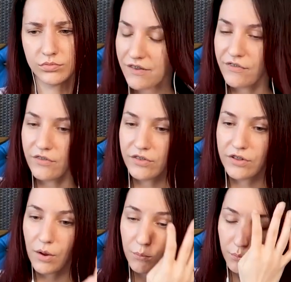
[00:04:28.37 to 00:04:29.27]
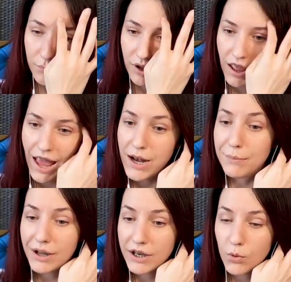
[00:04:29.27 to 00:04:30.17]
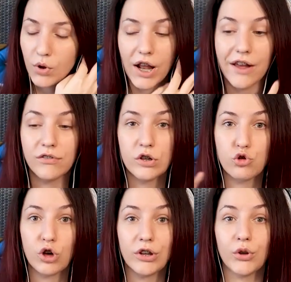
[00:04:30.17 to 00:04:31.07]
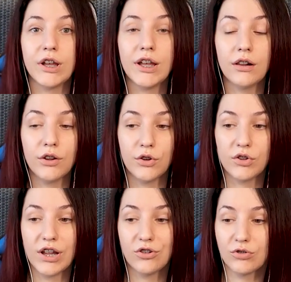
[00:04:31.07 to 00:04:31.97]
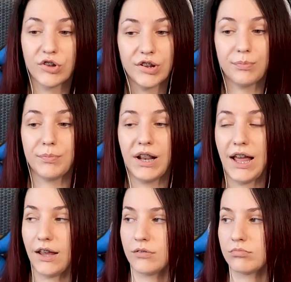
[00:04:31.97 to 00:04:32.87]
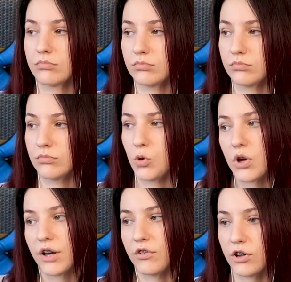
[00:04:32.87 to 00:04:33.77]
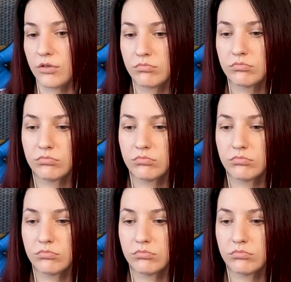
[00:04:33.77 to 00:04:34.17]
If anybody will ever try to kill you, then just be like, whatever.